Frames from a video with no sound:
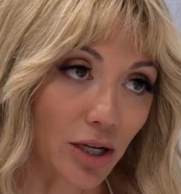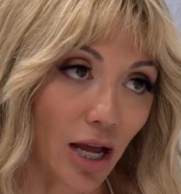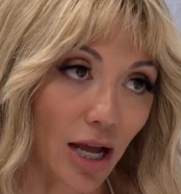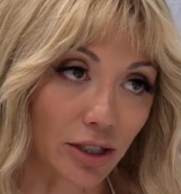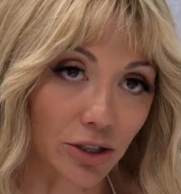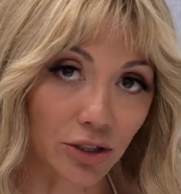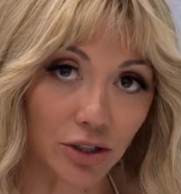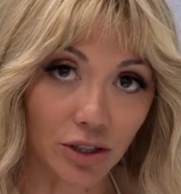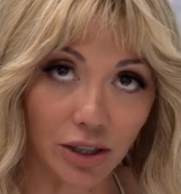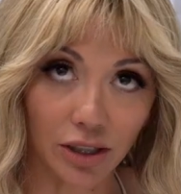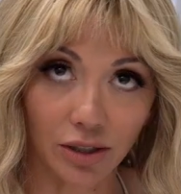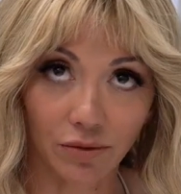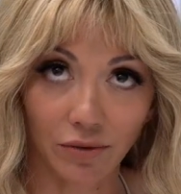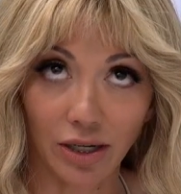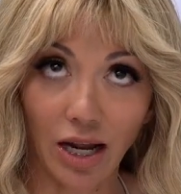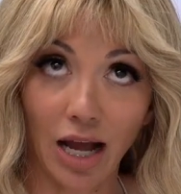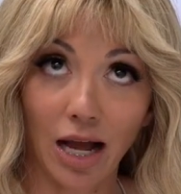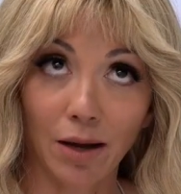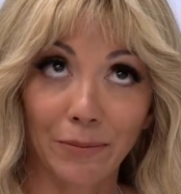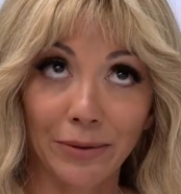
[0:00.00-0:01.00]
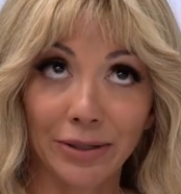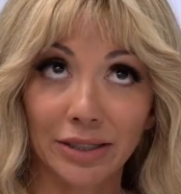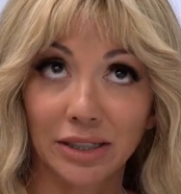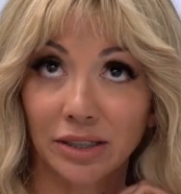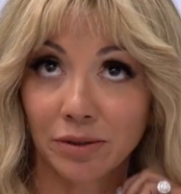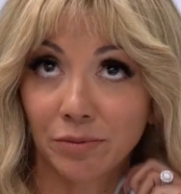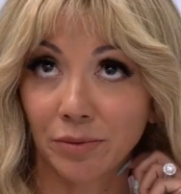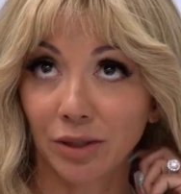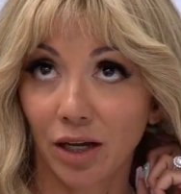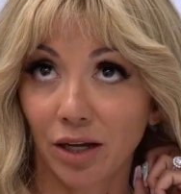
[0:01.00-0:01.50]
Actually, it even
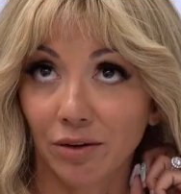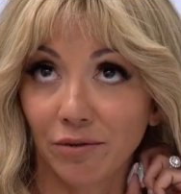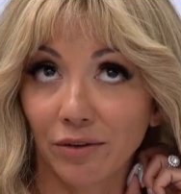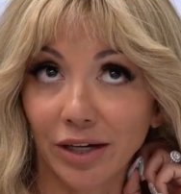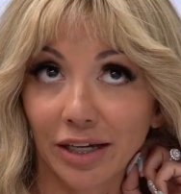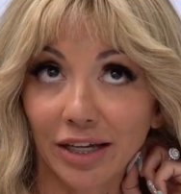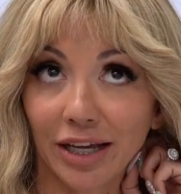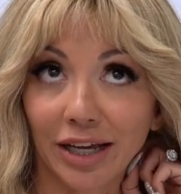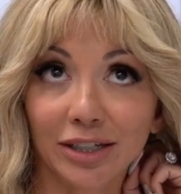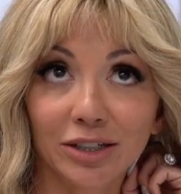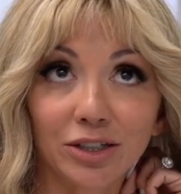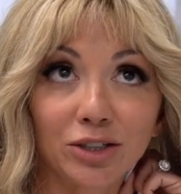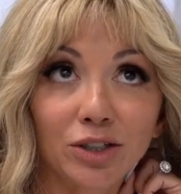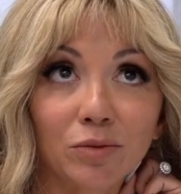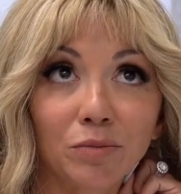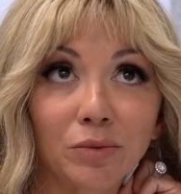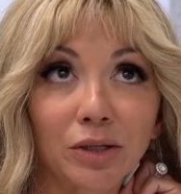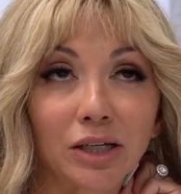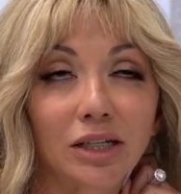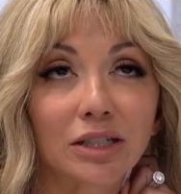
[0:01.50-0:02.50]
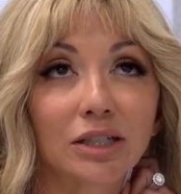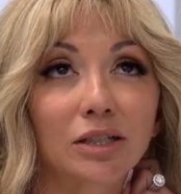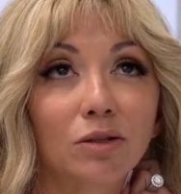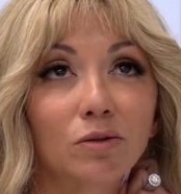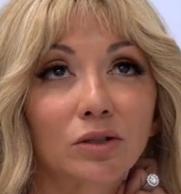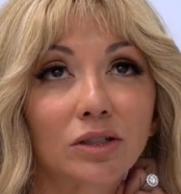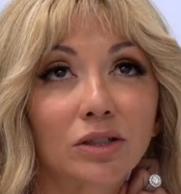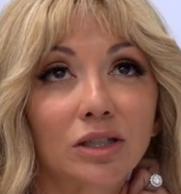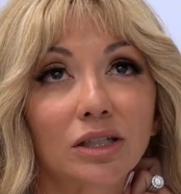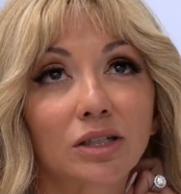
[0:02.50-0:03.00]
happened to me on vacation because there
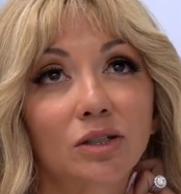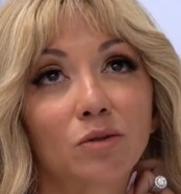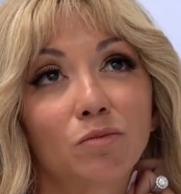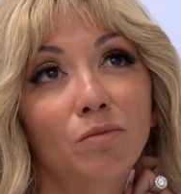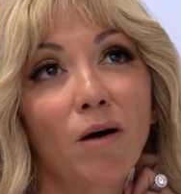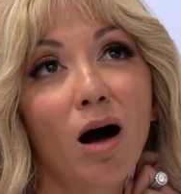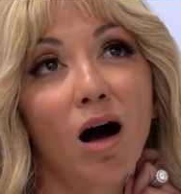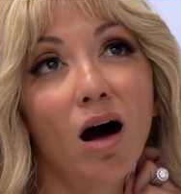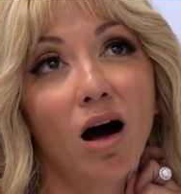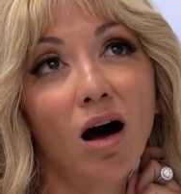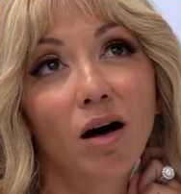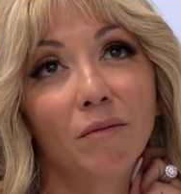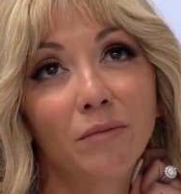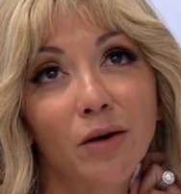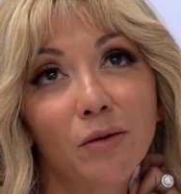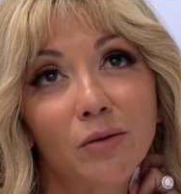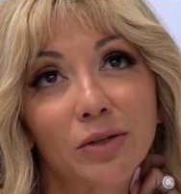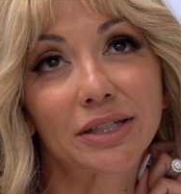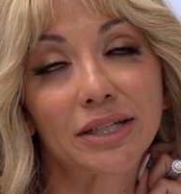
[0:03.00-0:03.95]
was this mom that